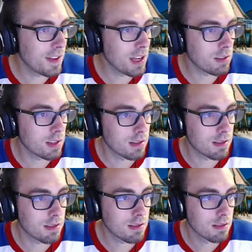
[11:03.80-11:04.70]

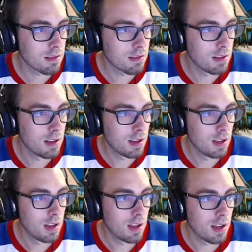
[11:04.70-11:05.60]
Falcons.
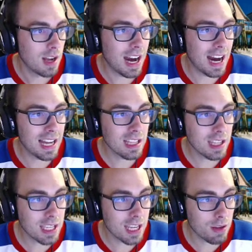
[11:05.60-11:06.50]
I
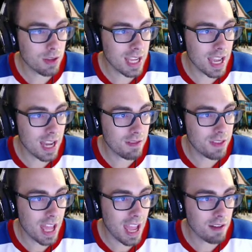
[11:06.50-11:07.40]
like how they have
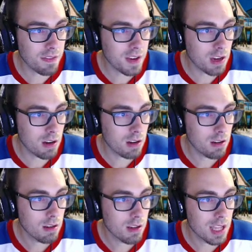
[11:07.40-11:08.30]
the F here.
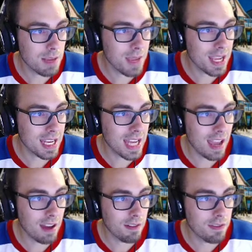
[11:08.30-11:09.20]
They make an
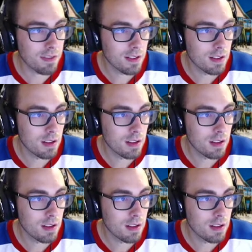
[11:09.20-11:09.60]
F.